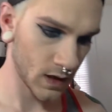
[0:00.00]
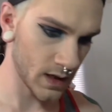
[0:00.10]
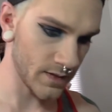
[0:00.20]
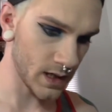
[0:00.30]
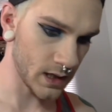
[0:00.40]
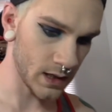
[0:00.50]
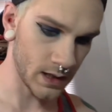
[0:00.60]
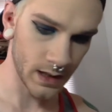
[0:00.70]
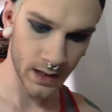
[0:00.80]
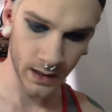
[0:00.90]
And
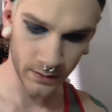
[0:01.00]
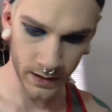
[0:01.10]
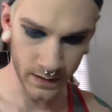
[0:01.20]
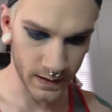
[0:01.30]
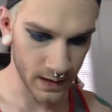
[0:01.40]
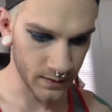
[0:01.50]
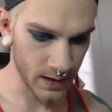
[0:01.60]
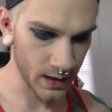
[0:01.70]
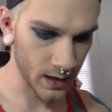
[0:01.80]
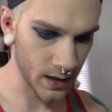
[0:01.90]
then I like to take
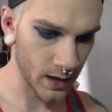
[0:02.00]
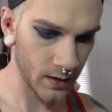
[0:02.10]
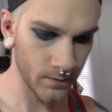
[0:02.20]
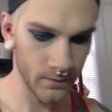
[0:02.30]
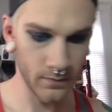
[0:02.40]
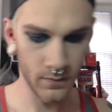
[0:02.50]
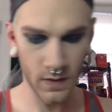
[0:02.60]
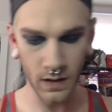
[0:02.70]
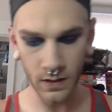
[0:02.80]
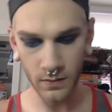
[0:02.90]
that
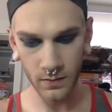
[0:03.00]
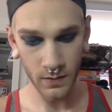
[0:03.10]
the